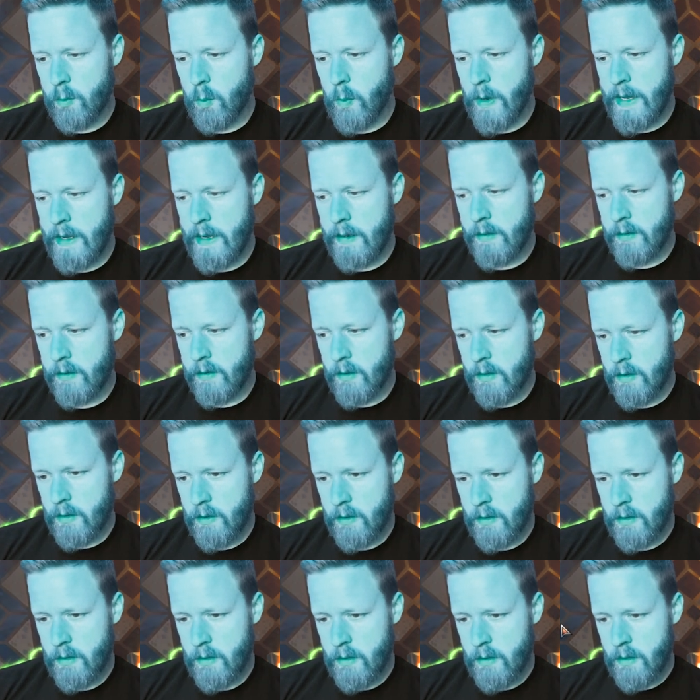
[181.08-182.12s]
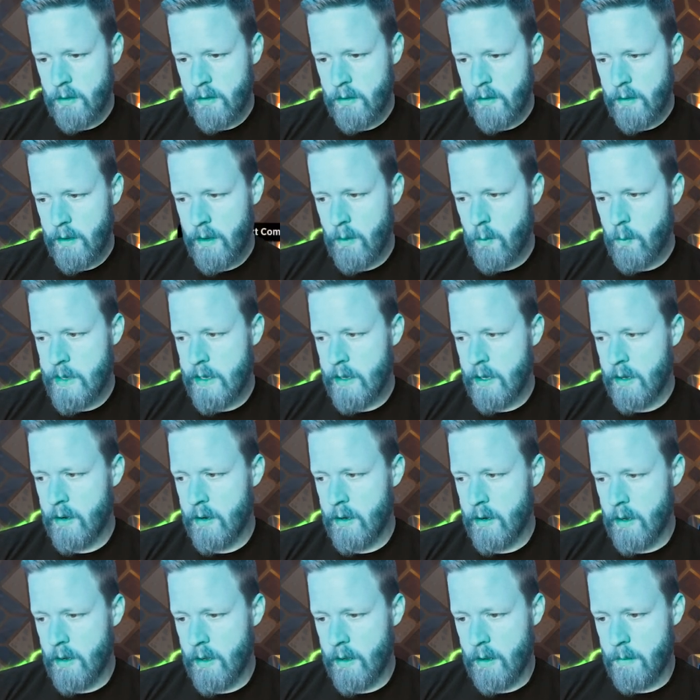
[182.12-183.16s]
wait, and we
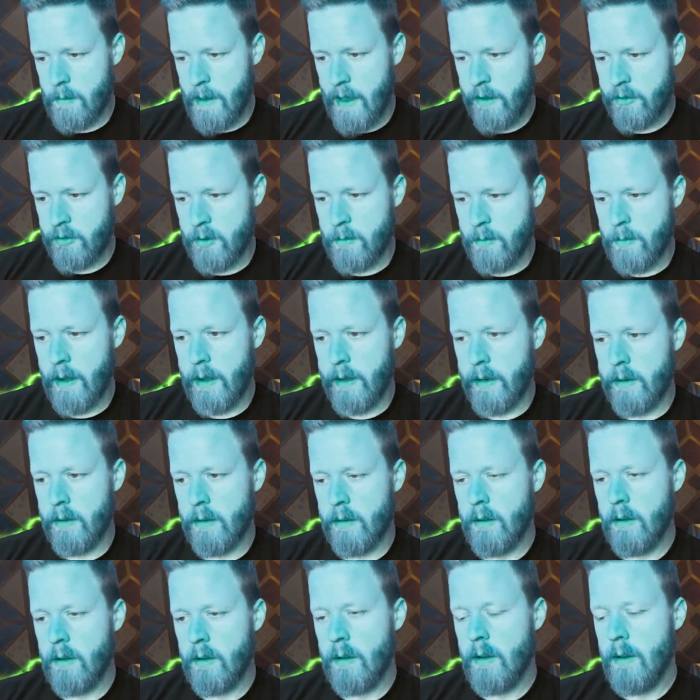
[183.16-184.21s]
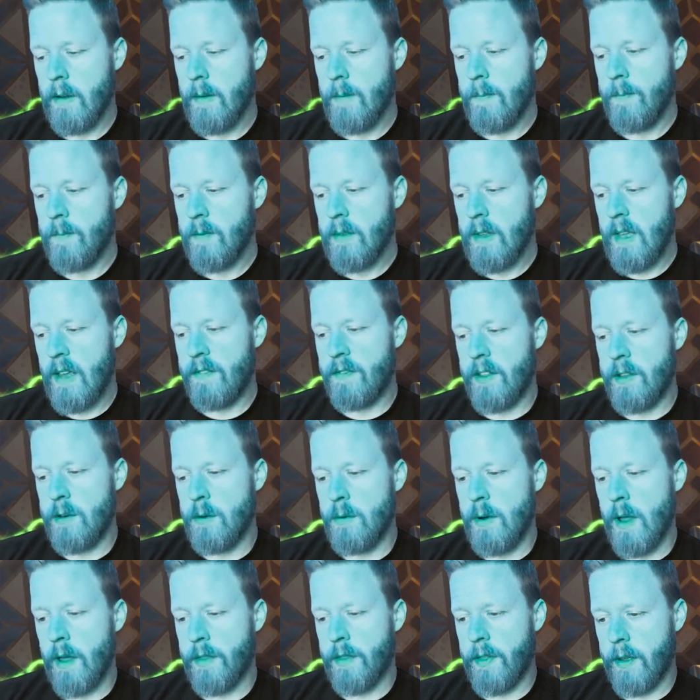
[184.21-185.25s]
can Mastermind. If they do
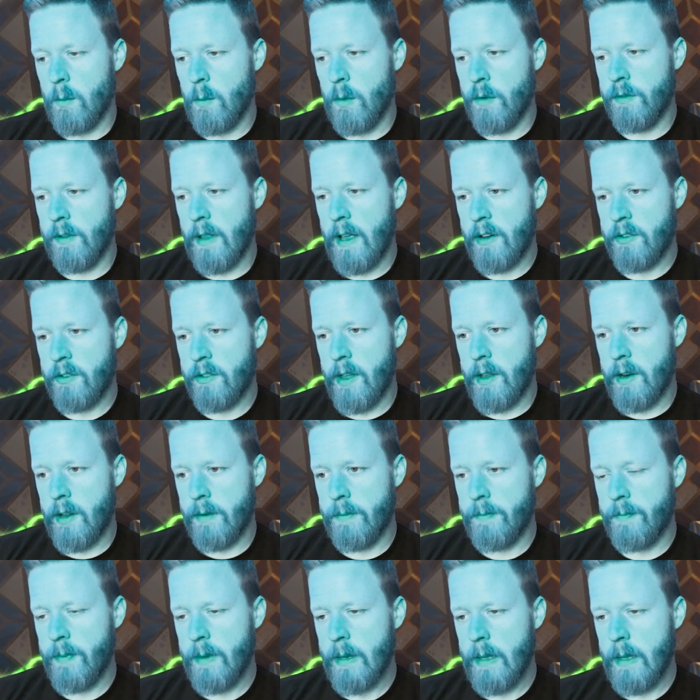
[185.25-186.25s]
nothing, we'll flash that in.